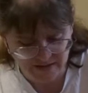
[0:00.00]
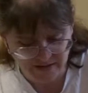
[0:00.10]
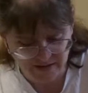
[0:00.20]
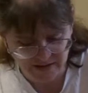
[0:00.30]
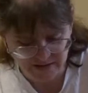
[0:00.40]

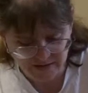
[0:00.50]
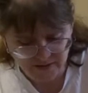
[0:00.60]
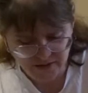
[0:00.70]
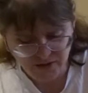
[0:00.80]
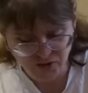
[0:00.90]
calling,
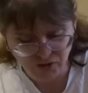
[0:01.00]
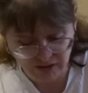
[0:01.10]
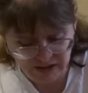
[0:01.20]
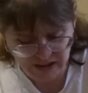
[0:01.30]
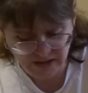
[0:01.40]

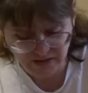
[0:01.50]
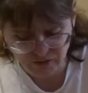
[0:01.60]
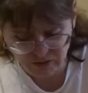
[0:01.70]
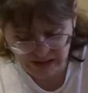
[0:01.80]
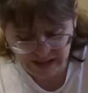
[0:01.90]
"Suki,
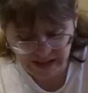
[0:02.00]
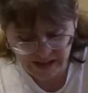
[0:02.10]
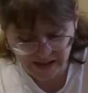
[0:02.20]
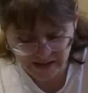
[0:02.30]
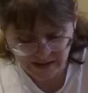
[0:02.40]
Suki!